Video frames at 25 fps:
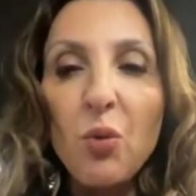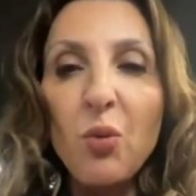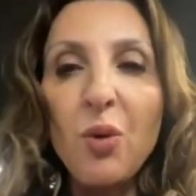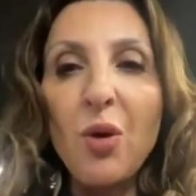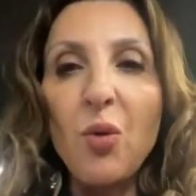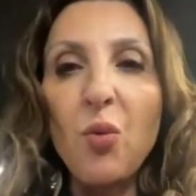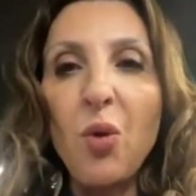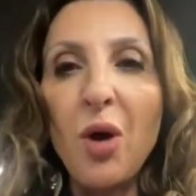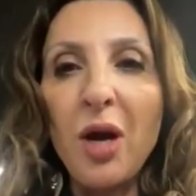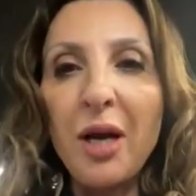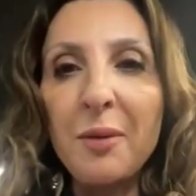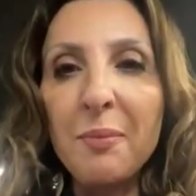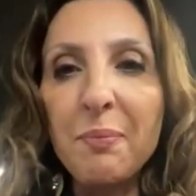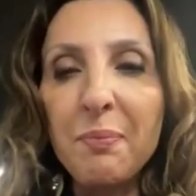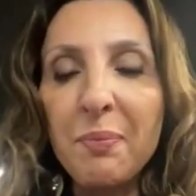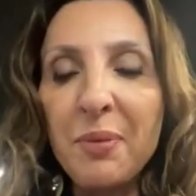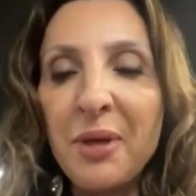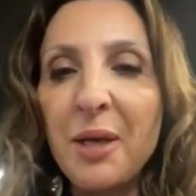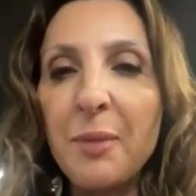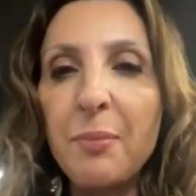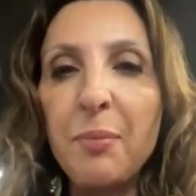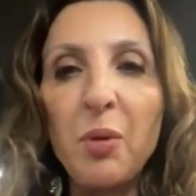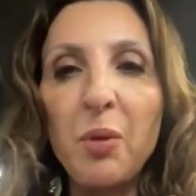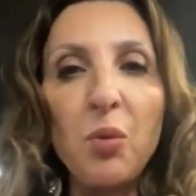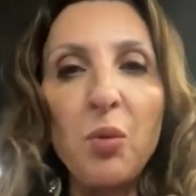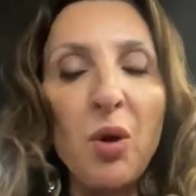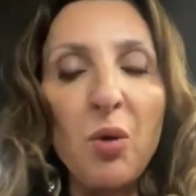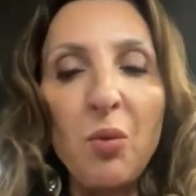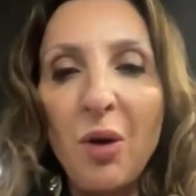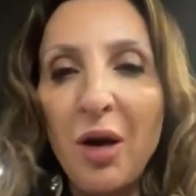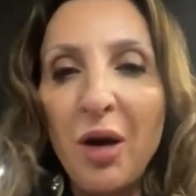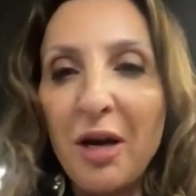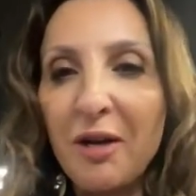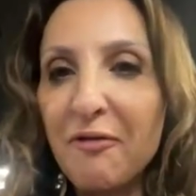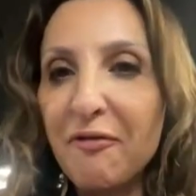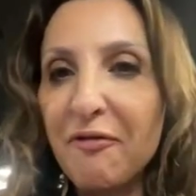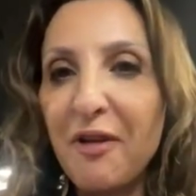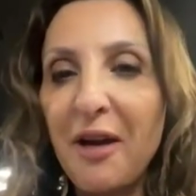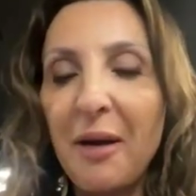We're one people, we're one